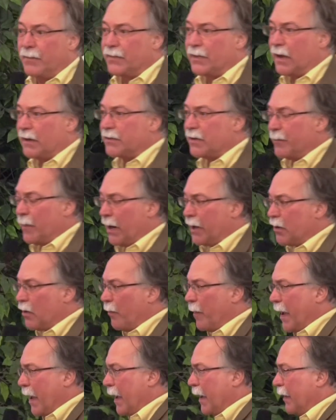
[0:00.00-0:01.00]
Dr. Michael
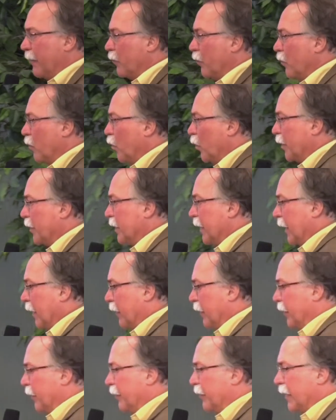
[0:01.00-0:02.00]
Mann would
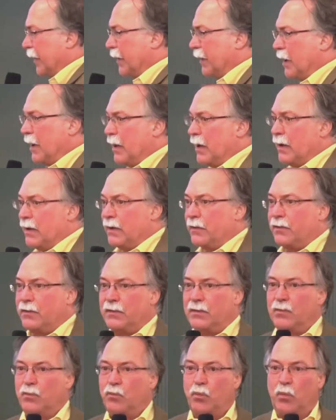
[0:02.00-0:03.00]
tell you that
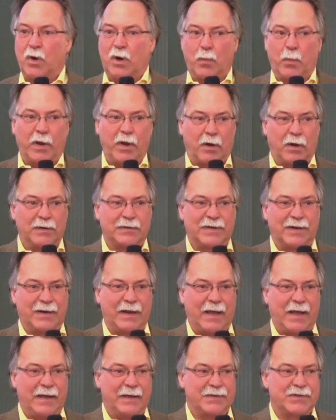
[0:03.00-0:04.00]
where we are
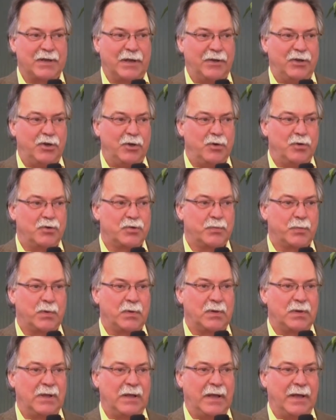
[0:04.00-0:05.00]
today is
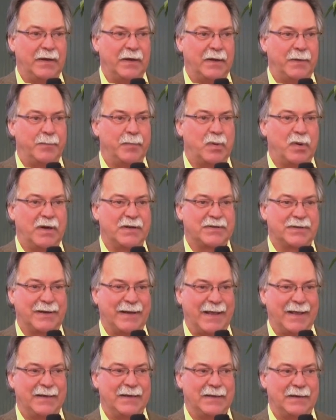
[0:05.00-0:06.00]
unusual and
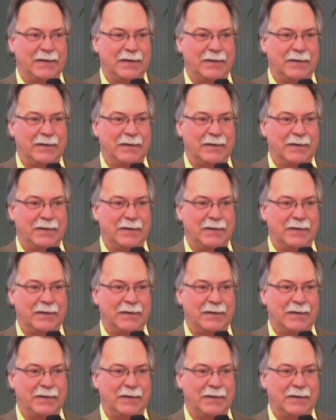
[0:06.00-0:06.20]
unprecedented.